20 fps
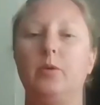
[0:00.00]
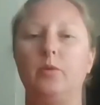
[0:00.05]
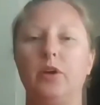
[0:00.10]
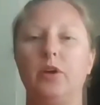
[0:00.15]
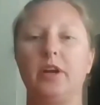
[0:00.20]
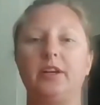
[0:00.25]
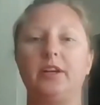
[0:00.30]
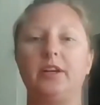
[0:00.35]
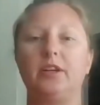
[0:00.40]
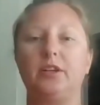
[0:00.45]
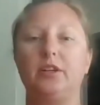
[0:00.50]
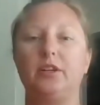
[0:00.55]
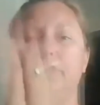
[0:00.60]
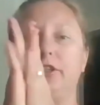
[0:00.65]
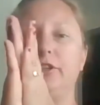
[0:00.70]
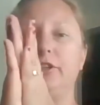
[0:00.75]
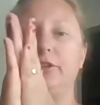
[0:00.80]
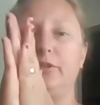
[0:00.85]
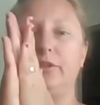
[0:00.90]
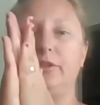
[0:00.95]
going to
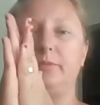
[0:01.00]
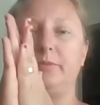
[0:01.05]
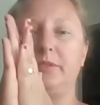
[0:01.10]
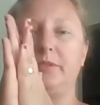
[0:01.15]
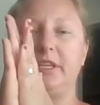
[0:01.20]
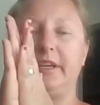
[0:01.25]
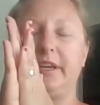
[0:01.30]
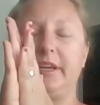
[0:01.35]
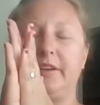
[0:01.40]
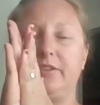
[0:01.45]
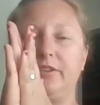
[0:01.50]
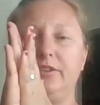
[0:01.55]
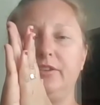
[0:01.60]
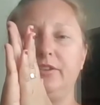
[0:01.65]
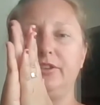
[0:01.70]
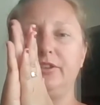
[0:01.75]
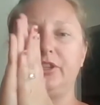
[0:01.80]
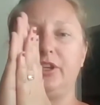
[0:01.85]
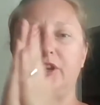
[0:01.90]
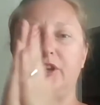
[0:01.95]
glue them together,
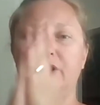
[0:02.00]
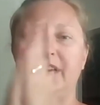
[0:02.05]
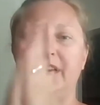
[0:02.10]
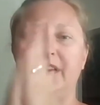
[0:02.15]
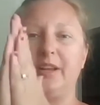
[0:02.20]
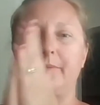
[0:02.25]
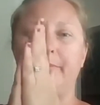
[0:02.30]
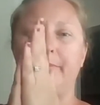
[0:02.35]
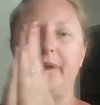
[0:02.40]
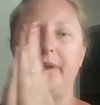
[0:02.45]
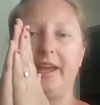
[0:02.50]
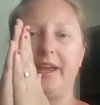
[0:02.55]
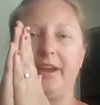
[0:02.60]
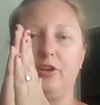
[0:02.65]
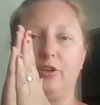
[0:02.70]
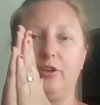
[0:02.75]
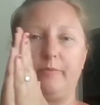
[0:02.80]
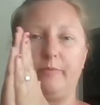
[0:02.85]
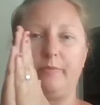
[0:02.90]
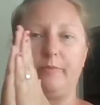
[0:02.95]
so you need a
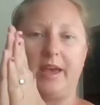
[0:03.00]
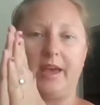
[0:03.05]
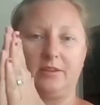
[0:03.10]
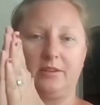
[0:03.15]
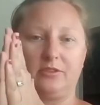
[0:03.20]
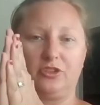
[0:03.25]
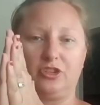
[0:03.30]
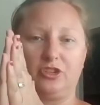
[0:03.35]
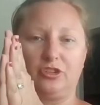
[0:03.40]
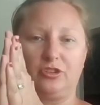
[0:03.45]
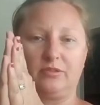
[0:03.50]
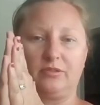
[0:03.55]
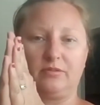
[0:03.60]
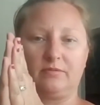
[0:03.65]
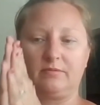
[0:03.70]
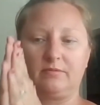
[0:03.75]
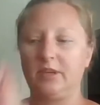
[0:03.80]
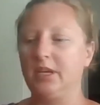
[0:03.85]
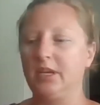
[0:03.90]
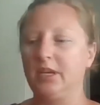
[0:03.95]
paired match.
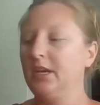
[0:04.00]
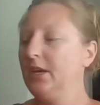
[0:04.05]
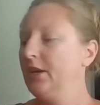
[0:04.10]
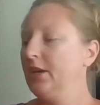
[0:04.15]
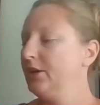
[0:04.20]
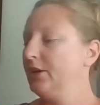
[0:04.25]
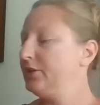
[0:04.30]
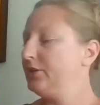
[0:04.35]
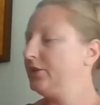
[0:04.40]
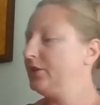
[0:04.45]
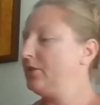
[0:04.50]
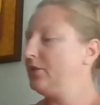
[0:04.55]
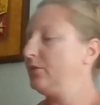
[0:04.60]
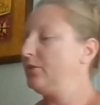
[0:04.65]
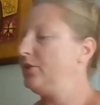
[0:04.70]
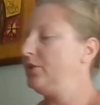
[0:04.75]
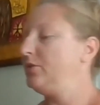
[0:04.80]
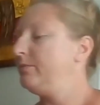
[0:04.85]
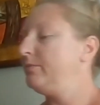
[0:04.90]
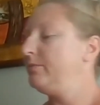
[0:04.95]
So
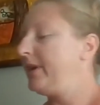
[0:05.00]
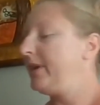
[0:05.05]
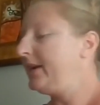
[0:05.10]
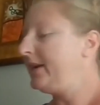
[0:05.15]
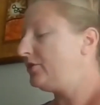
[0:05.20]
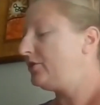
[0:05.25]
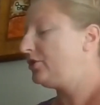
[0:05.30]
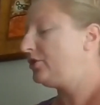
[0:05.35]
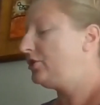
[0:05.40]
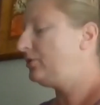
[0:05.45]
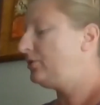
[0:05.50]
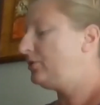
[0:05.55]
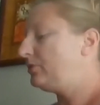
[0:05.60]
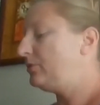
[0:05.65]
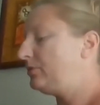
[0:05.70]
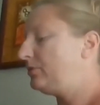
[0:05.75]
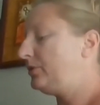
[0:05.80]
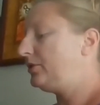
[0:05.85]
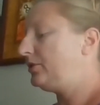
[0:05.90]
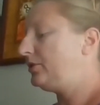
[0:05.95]
you might
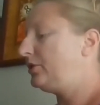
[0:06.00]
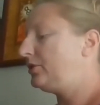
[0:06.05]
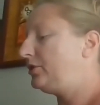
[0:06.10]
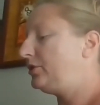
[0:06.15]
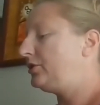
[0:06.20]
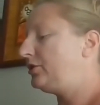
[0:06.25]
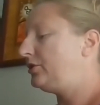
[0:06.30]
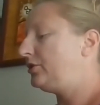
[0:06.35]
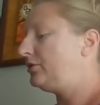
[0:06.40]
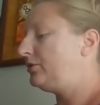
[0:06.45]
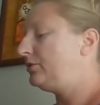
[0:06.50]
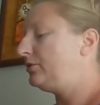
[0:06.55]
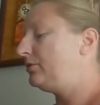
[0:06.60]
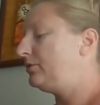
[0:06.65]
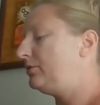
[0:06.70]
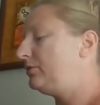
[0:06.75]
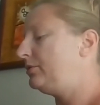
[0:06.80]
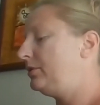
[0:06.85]
choose to do